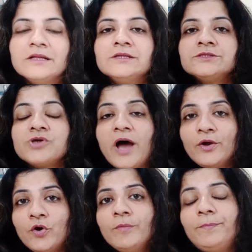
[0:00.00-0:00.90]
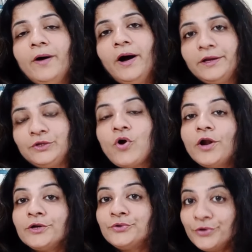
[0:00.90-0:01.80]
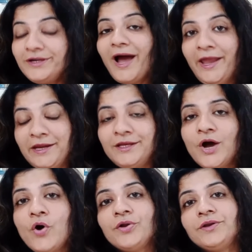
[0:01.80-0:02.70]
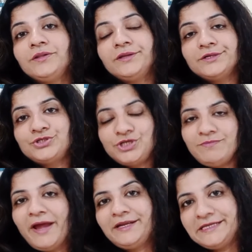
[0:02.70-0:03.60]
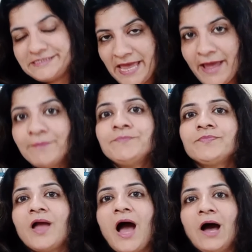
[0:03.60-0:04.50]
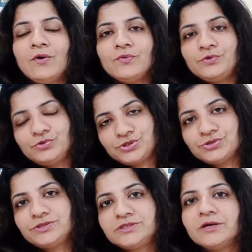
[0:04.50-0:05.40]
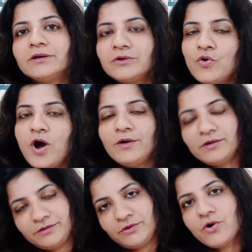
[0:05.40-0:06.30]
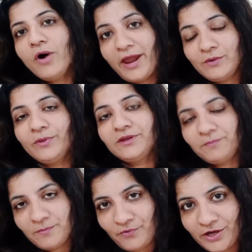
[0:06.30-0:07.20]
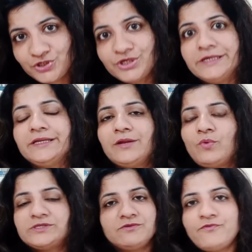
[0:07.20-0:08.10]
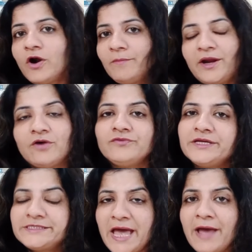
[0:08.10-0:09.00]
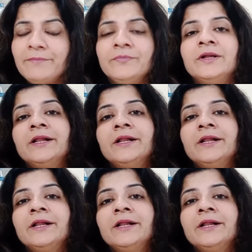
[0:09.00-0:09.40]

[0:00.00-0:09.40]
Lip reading: So I hope you got a good idea on the GMAT exam, how you should go ahead with the preparation and what's the format of the exam.